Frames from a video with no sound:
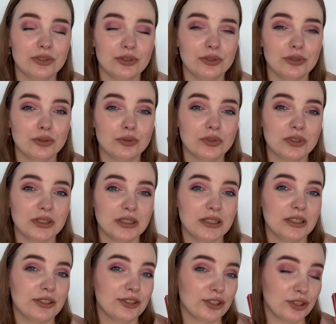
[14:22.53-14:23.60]
to use
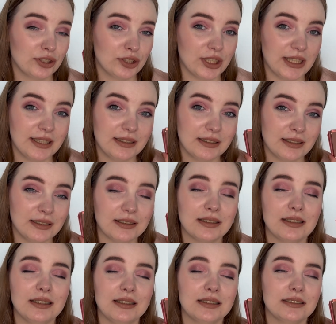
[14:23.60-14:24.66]
each shade
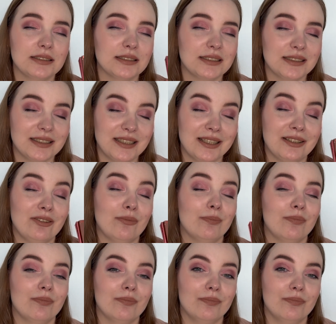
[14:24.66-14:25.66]
at least 10